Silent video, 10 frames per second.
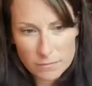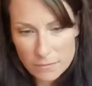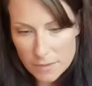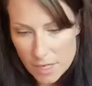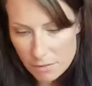
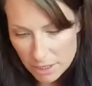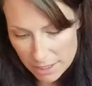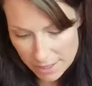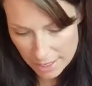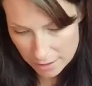It's not really a
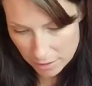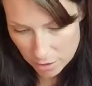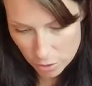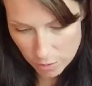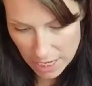sign because there's
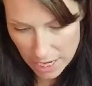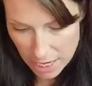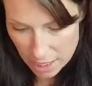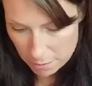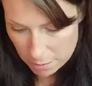no way to hang
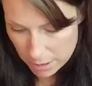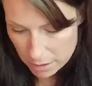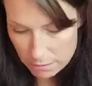it, but